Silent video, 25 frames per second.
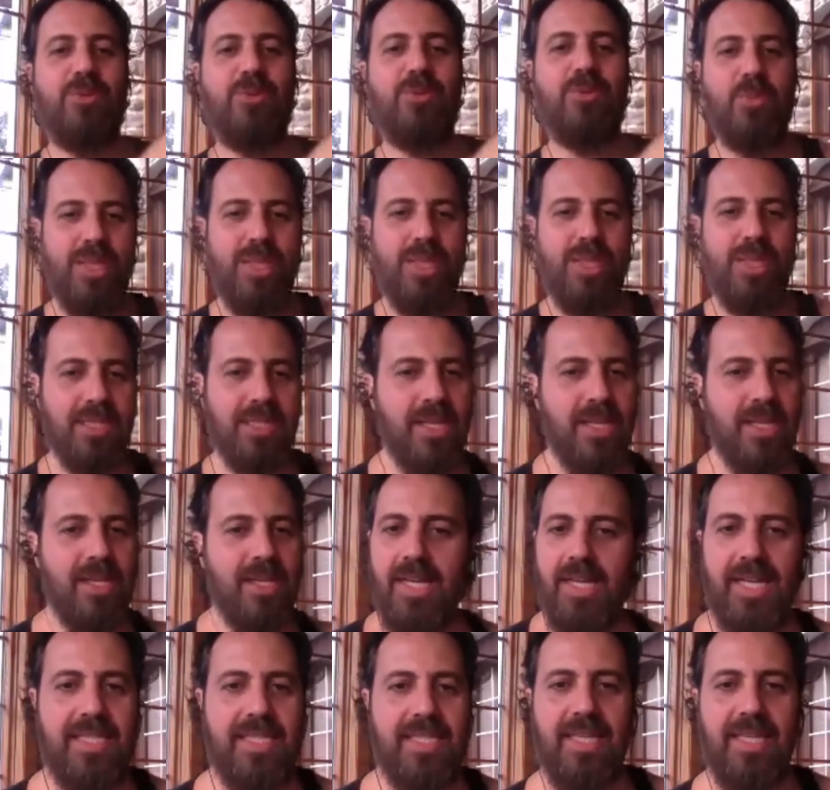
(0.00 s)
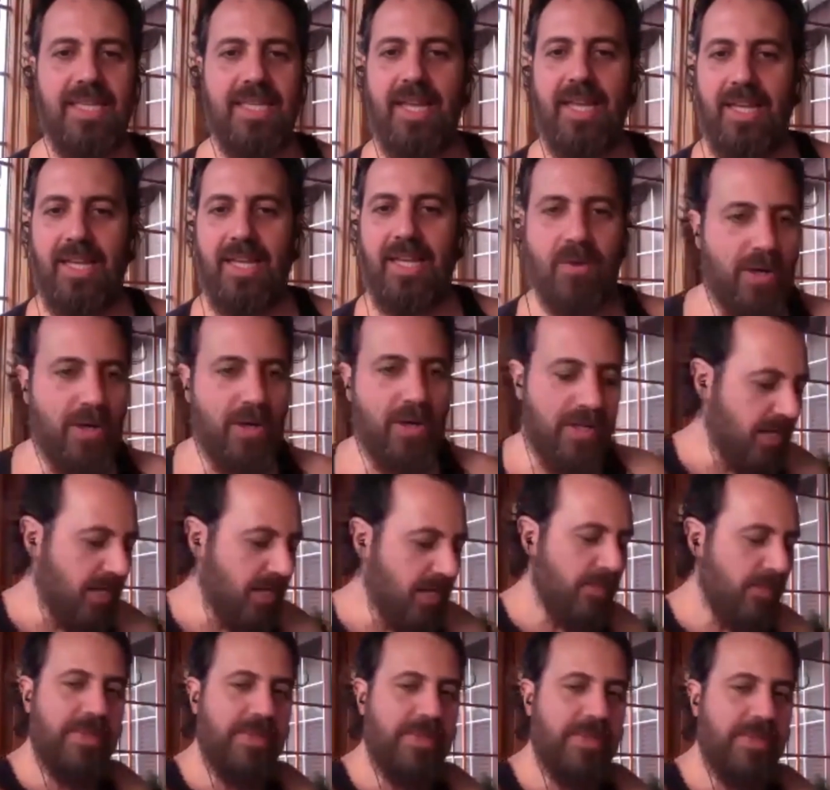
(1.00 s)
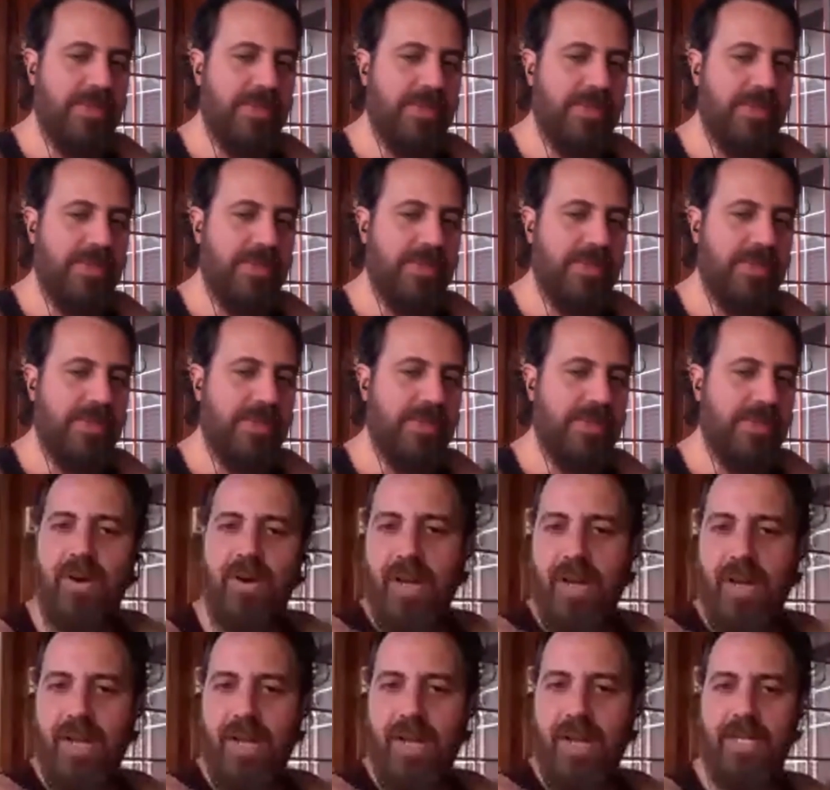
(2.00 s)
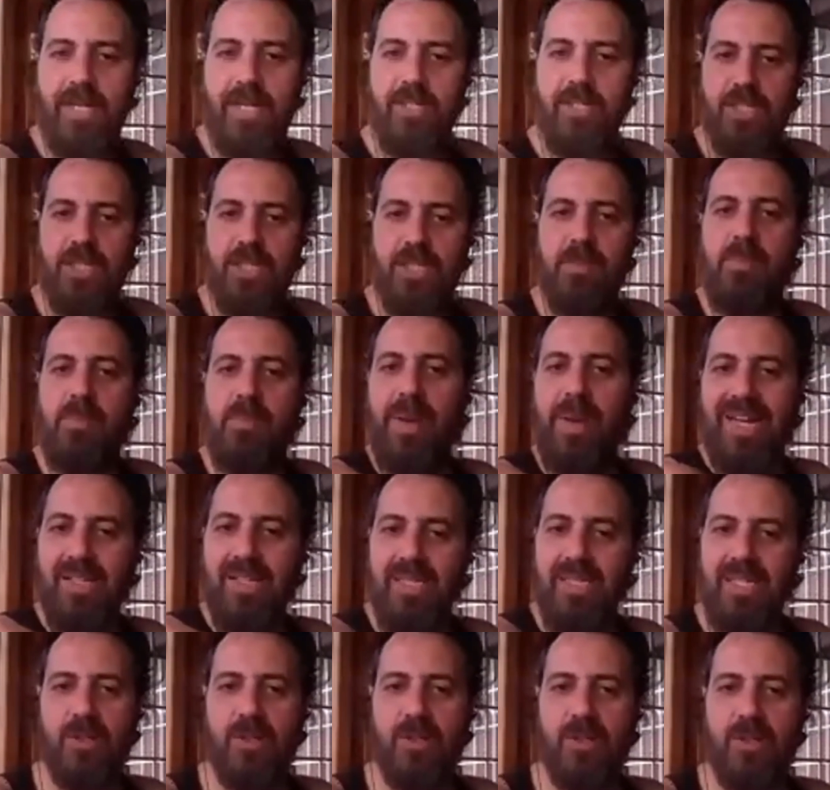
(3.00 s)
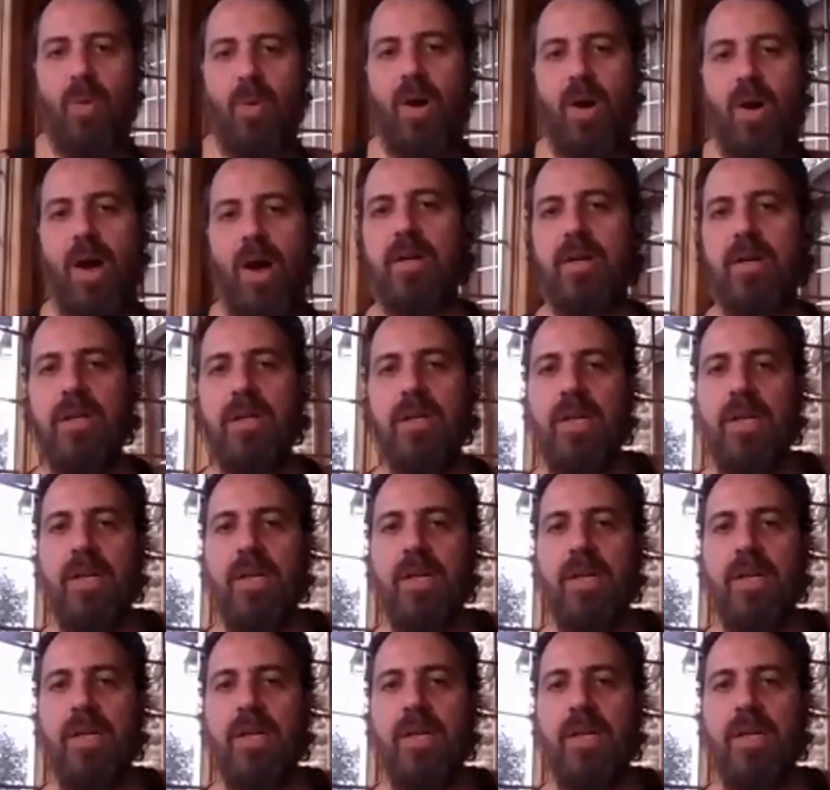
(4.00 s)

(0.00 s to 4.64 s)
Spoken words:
with, it's like we're going to be spending most of our energy bailing the water.